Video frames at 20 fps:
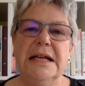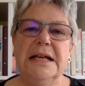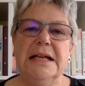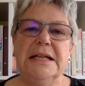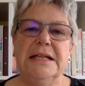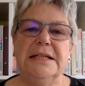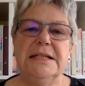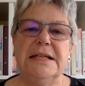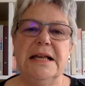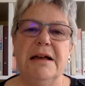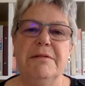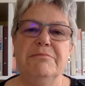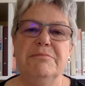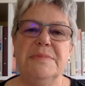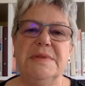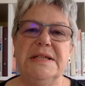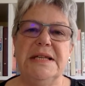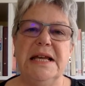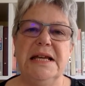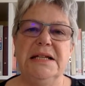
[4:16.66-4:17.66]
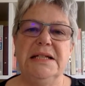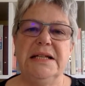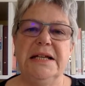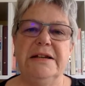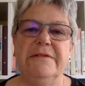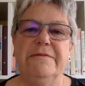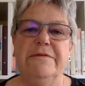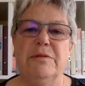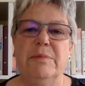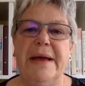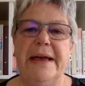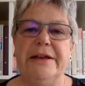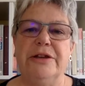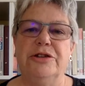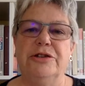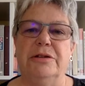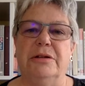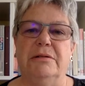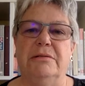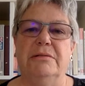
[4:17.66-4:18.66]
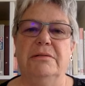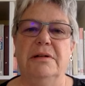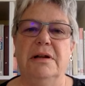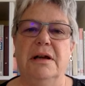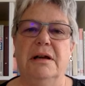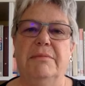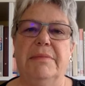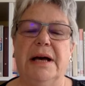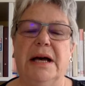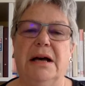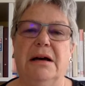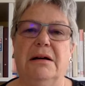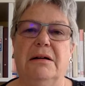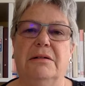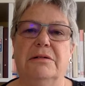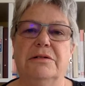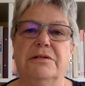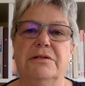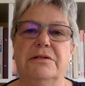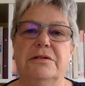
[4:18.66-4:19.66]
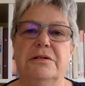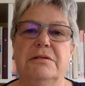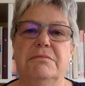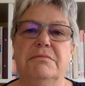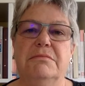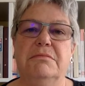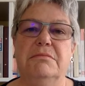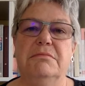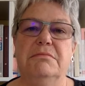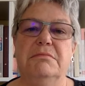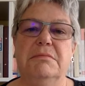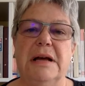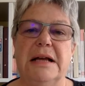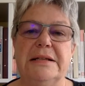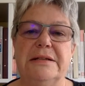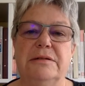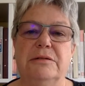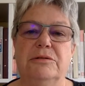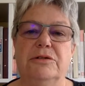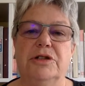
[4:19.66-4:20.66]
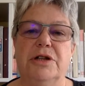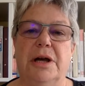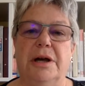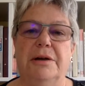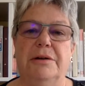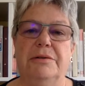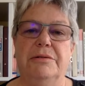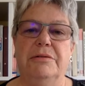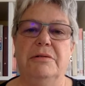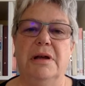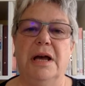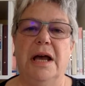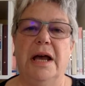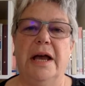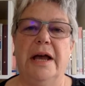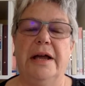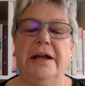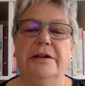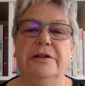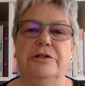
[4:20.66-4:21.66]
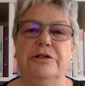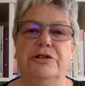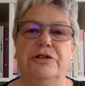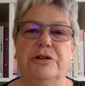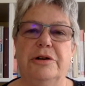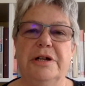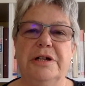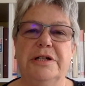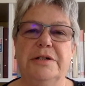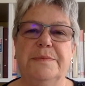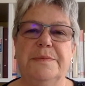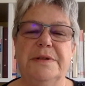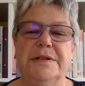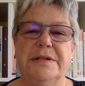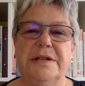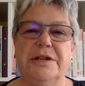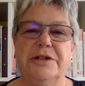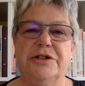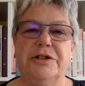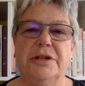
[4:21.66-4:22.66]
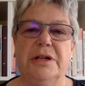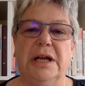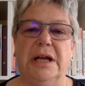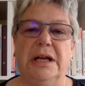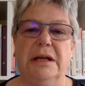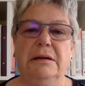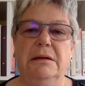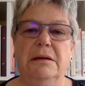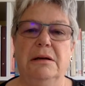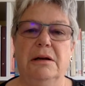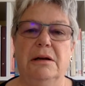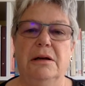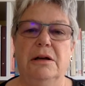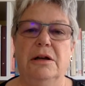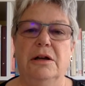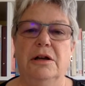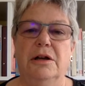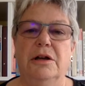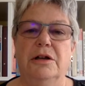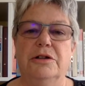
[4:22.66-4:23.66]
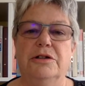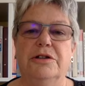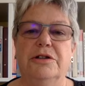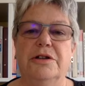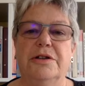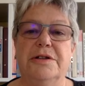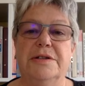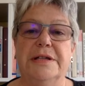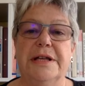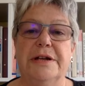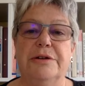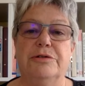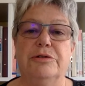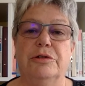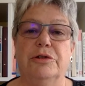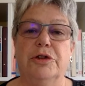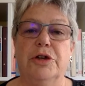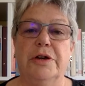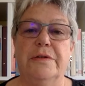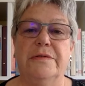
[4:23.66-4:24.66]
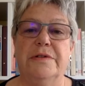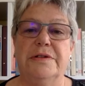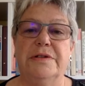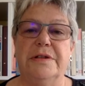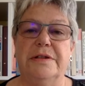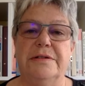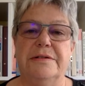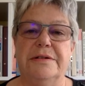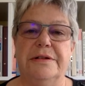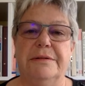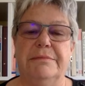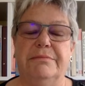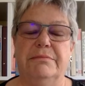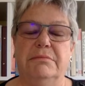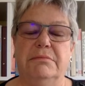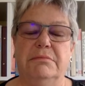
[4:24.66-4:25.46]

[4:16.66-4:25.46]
Some send information about muscle tone and joint positioning to the central nervous system.